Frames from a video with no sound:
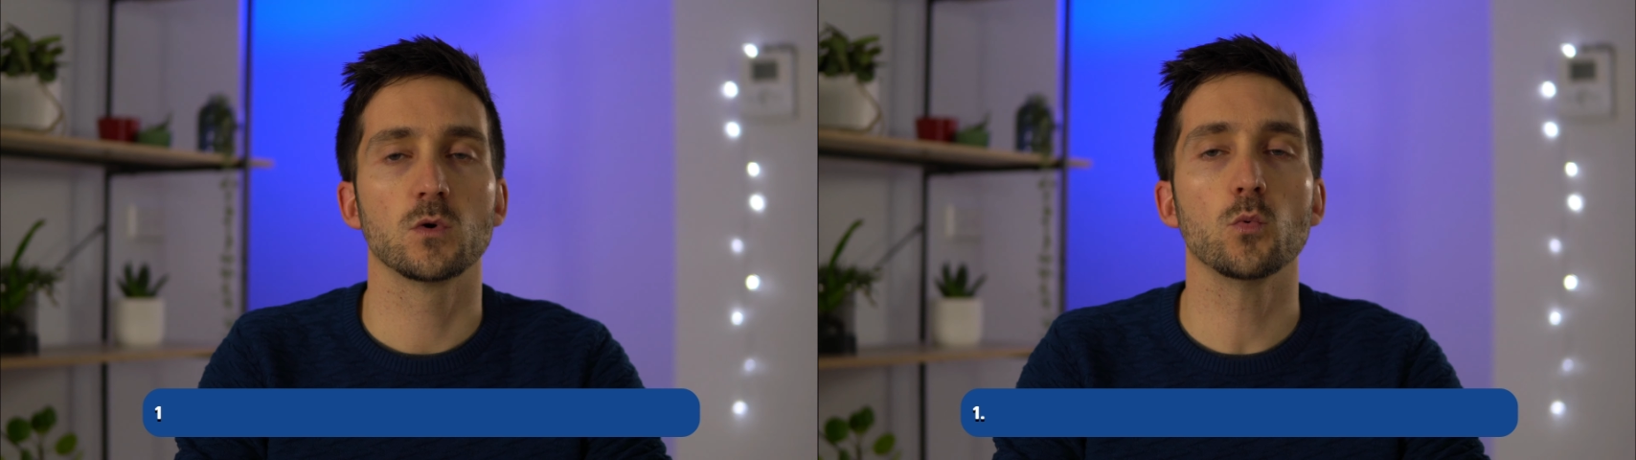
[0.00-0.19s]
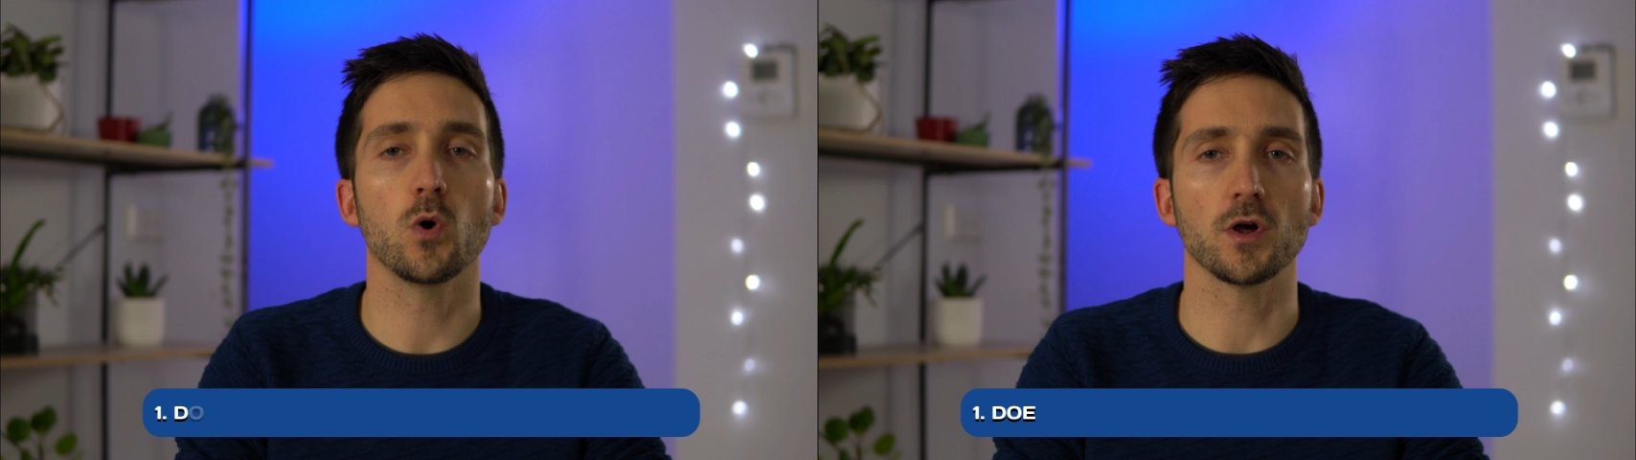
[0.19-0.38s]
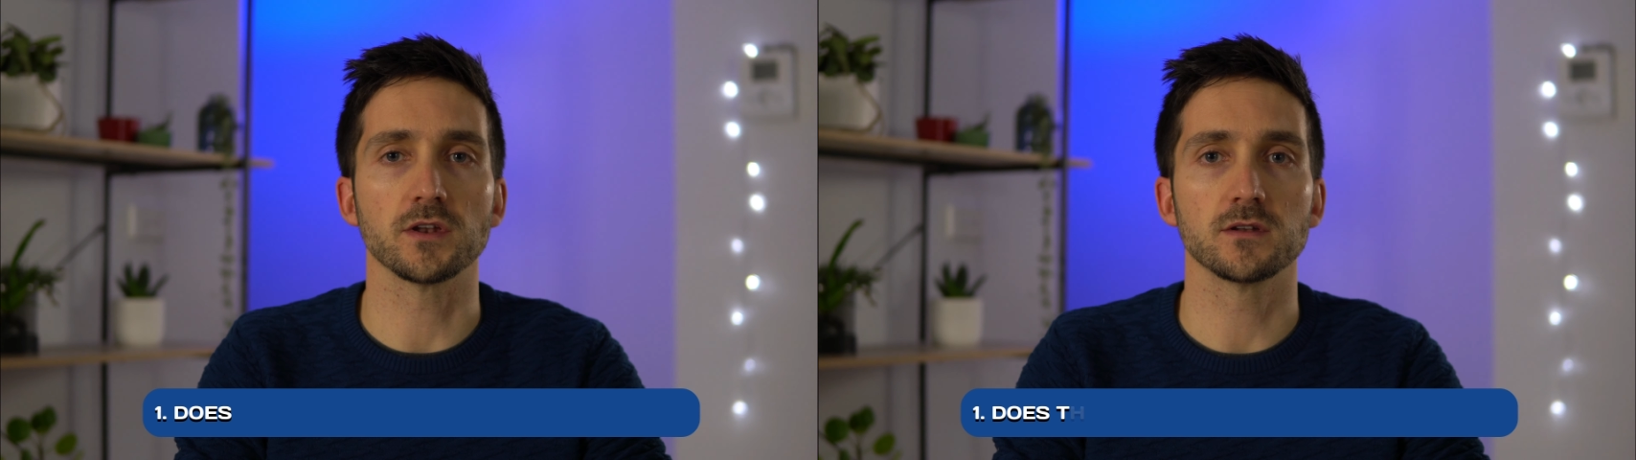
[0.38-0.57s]

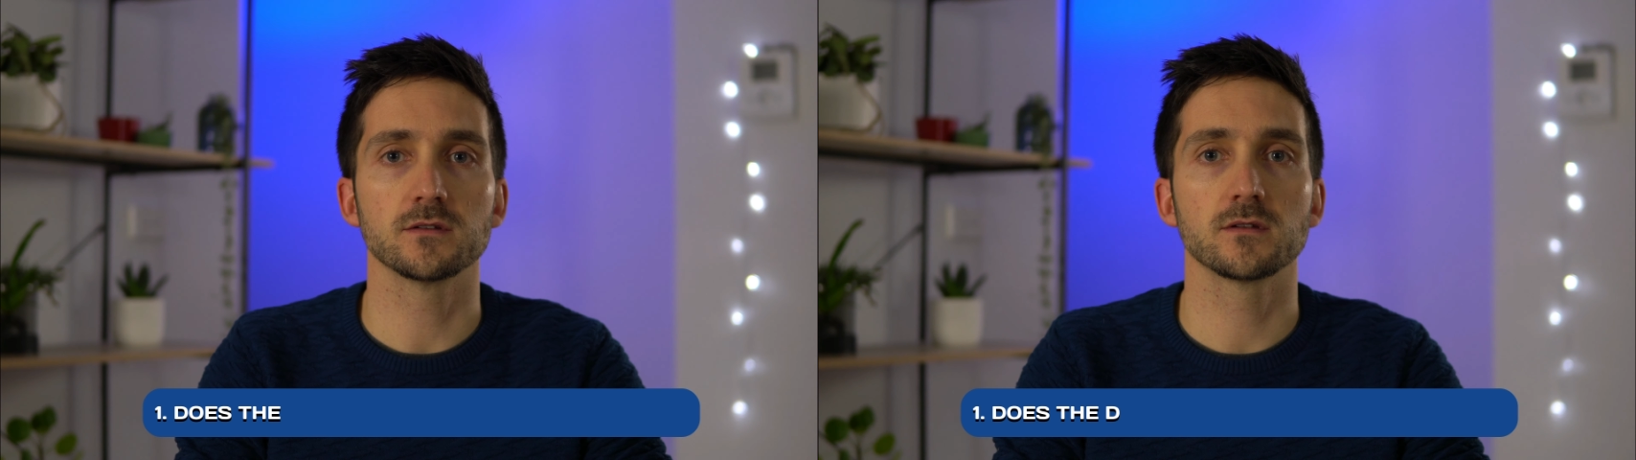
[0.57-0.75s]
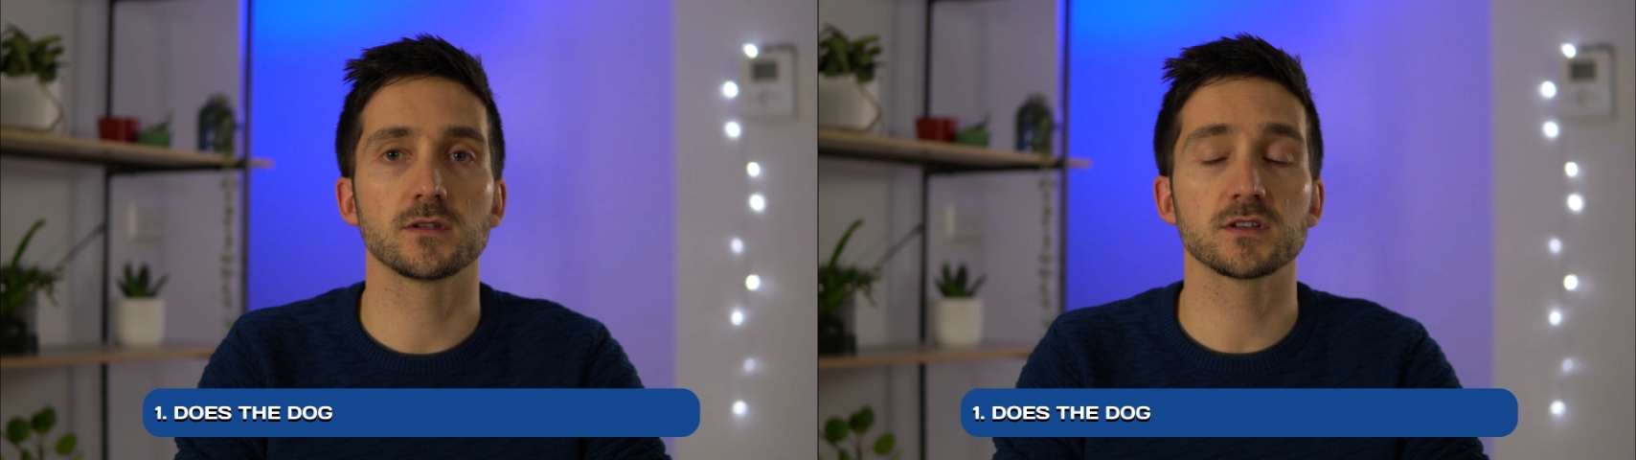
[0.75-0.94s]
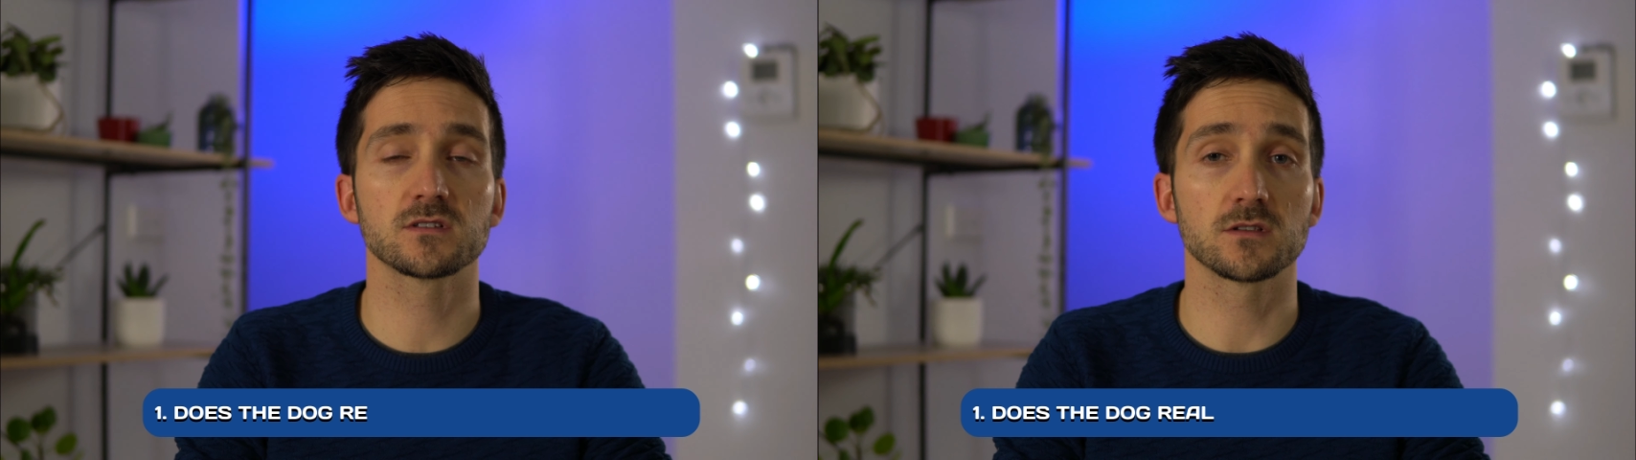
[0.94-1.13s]
1.
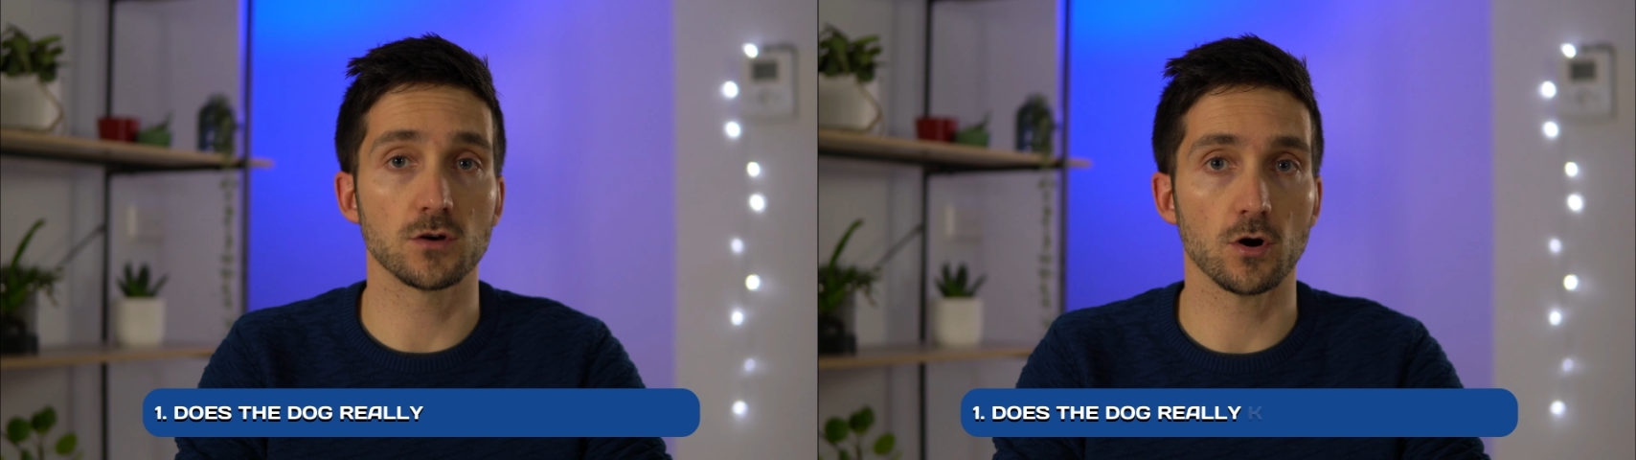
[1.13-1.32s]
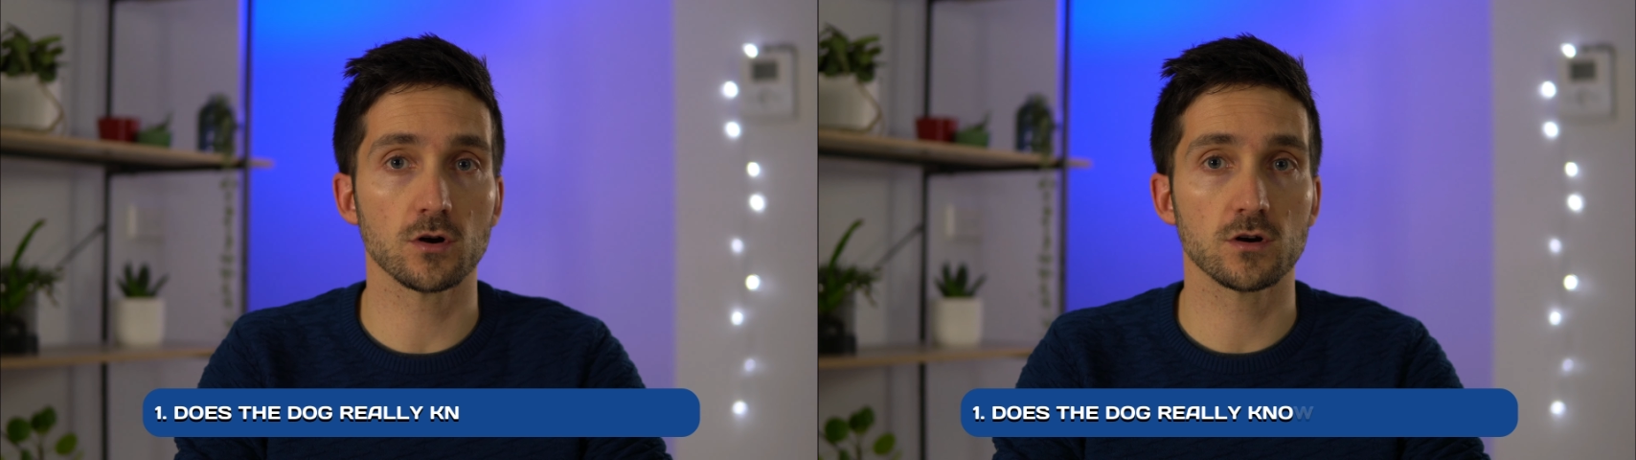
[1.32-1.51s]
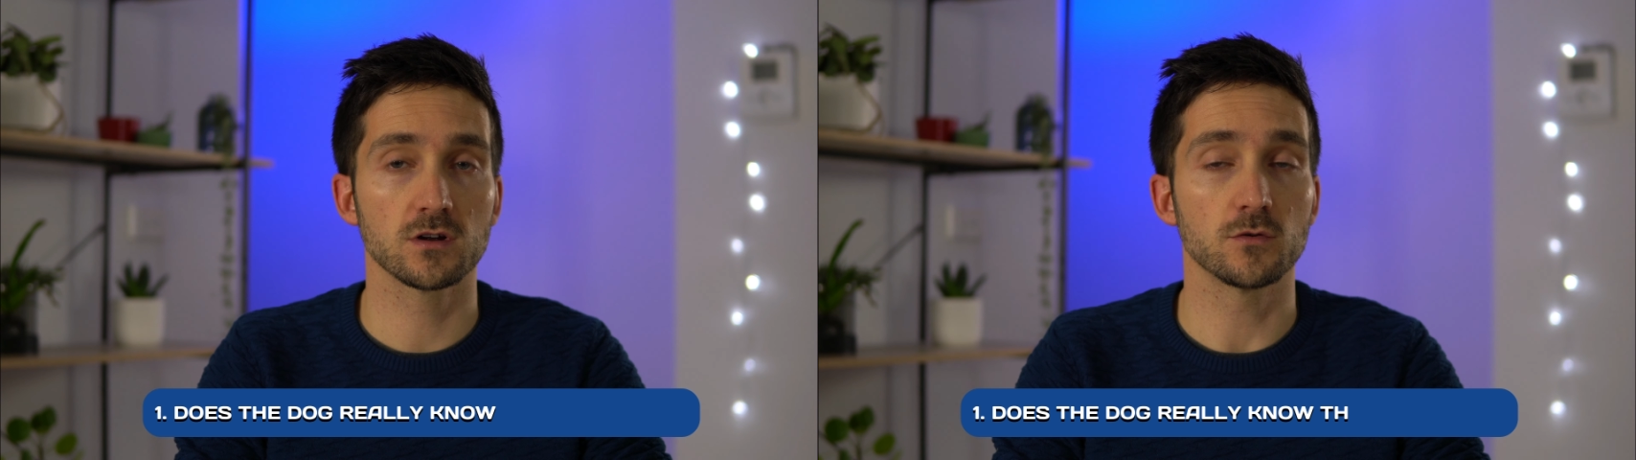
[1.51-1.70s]
Does the
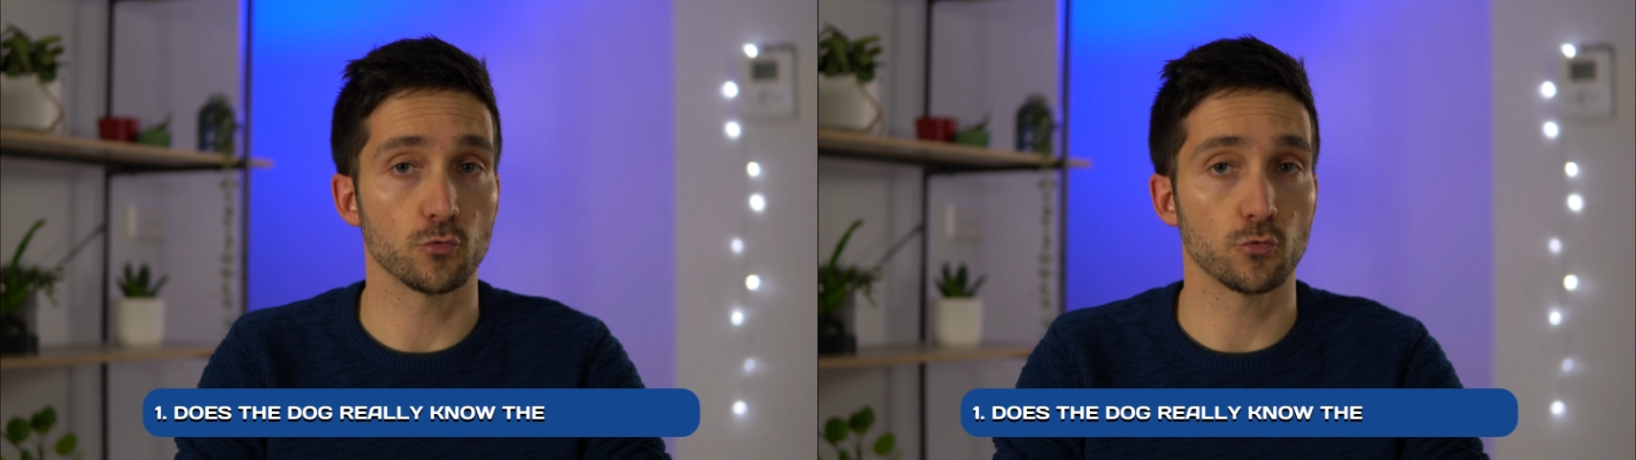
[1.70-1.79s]
dog